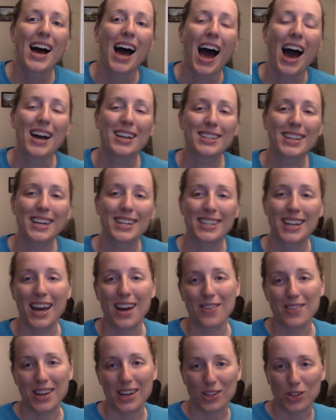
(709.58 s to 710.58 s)
I sat
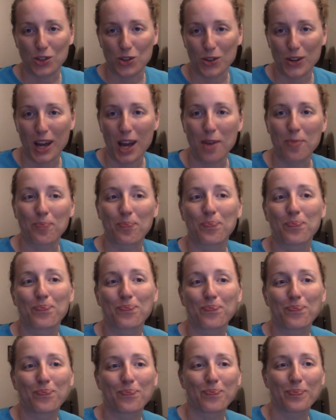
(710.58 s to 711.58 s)
down yesterday.
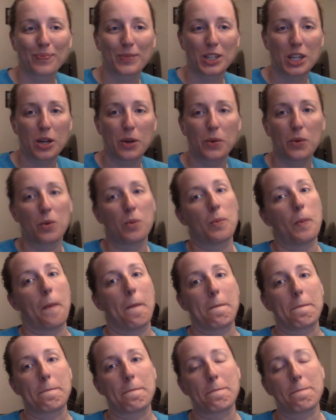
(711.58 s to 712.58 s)
So
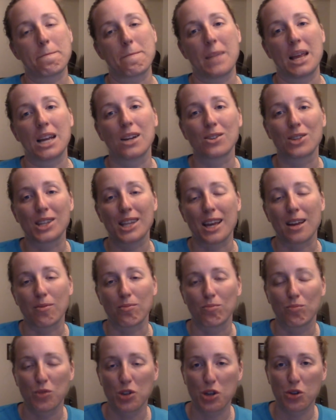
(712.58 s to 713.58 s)
here's the thing.
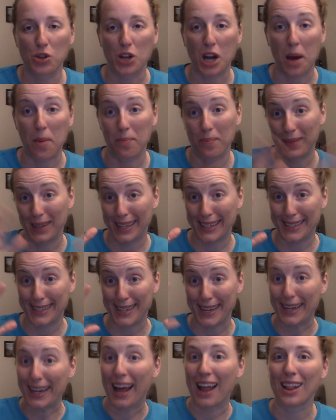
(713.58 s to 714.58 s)
New job. Like I
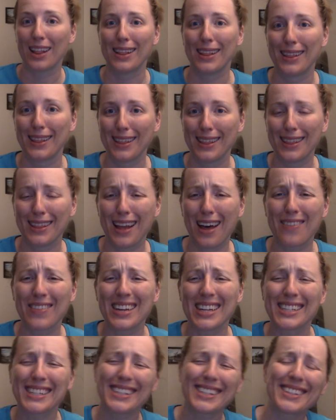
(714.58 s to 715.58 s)
said, love
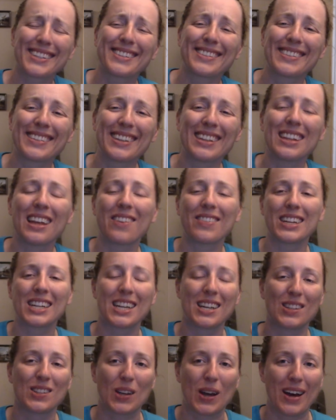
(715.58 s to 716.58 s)
it. Still love
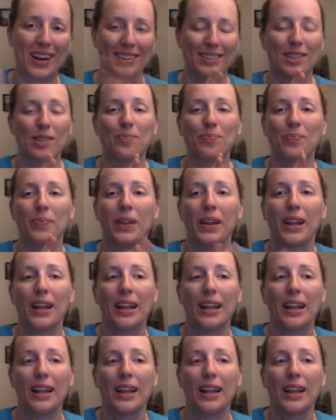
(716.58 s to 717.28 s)
it. It's awesome.